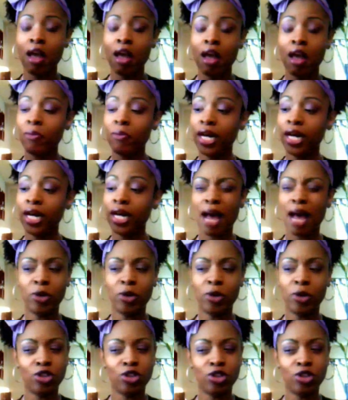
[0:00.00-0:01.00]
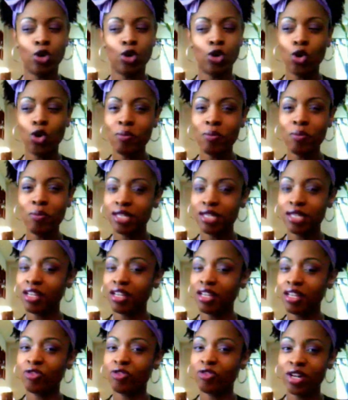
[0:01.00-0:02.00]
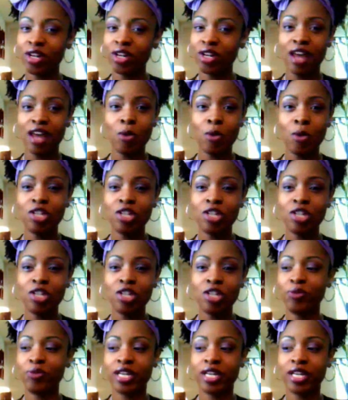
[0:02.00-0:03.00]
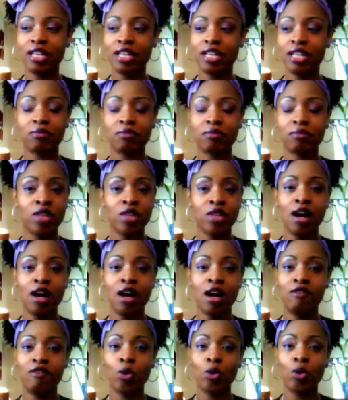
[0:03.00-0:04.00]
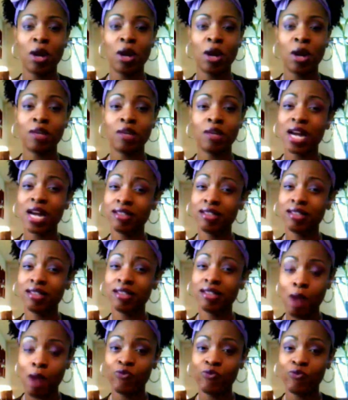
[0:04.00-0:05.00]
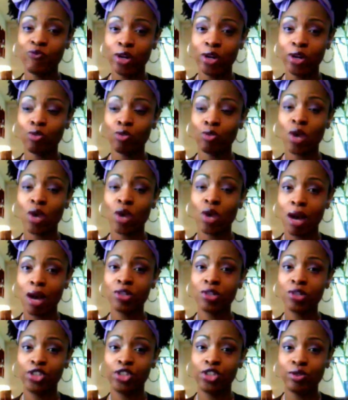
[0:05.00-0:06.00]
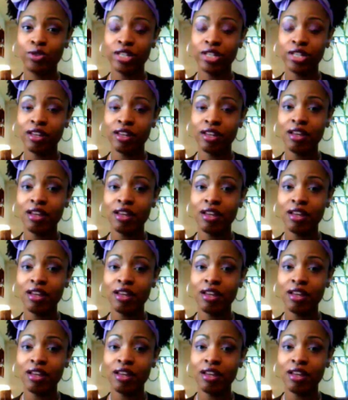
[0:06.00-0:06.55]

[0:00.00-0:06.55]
but I put the Cool Mist in front of that one just because of the way that my scalp felt while I was using it.